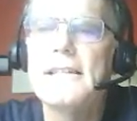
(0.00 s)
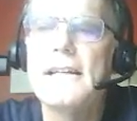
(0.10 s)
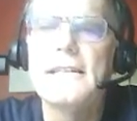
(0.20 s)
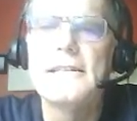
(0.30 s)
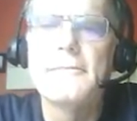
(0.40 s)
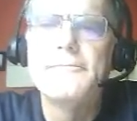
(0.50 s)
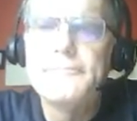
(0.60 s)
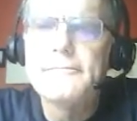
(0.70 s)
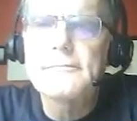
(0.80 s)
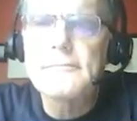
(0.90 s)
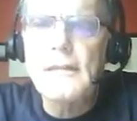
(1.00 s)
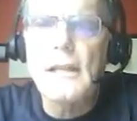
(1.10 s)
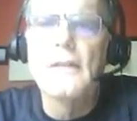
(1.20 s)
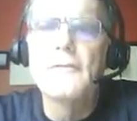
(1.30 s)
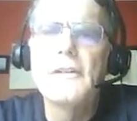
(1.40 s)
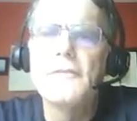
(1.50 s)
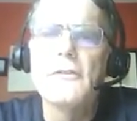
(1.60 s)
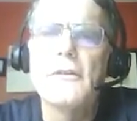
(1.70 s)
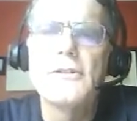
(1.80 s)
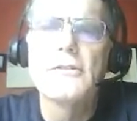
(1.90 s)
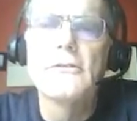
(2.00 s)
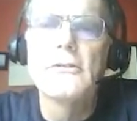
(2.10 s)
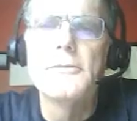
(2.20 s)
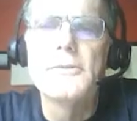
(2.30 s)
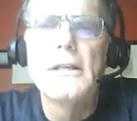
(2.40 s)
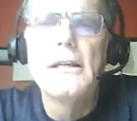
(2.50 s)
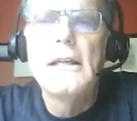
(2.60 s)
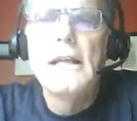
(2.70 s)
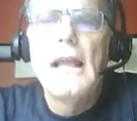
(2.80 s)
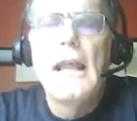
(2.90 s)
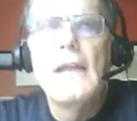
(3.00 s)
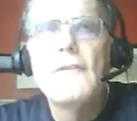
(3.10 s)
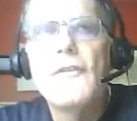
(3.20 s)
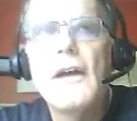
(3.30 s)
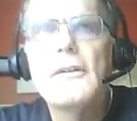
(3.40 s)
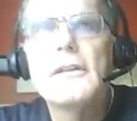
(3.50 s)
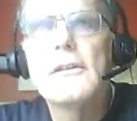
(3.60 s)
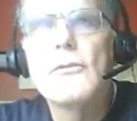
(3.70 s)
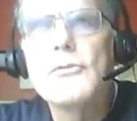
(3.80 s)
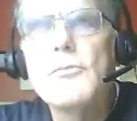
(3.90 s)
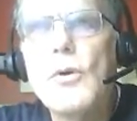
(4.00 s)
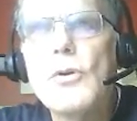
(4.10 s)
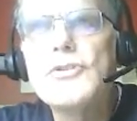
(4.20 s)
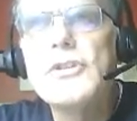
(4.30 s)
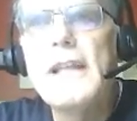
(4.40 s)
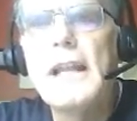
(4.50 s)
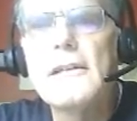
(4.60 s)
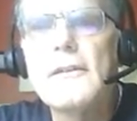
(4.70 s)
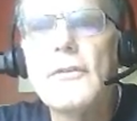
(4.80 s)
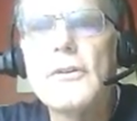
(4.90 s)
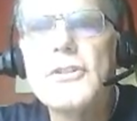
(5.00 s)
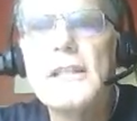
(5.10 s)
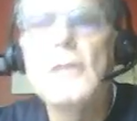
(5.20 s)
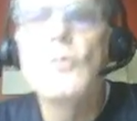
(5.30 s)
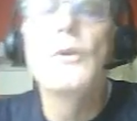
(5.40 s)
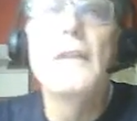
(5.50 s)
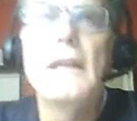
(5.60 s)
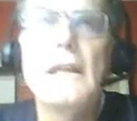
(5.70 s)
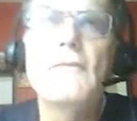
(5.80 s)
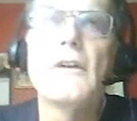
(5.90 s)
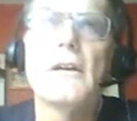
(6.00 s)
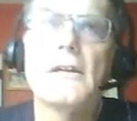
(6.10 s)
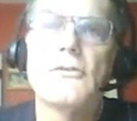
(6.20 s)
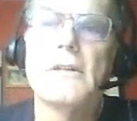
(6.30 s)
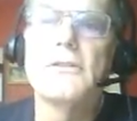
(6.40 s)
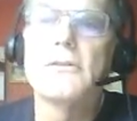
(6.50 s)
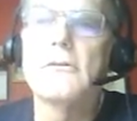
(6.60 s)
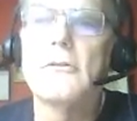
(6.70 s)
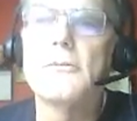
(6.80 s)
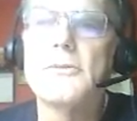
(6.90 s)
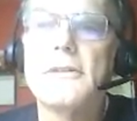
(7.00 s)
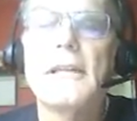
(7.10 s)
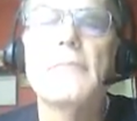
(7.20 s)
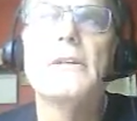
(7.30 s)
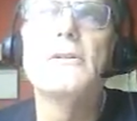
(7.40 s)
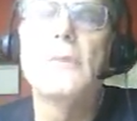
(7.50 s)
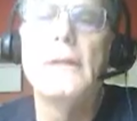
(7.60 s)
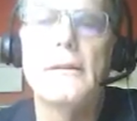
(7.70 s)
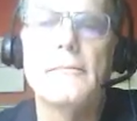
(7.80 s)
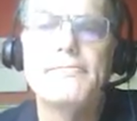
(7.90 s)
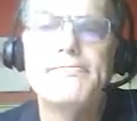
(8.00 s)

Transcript: studies of different racial groups and found that there was more genetic diversity within various racial groups than between them.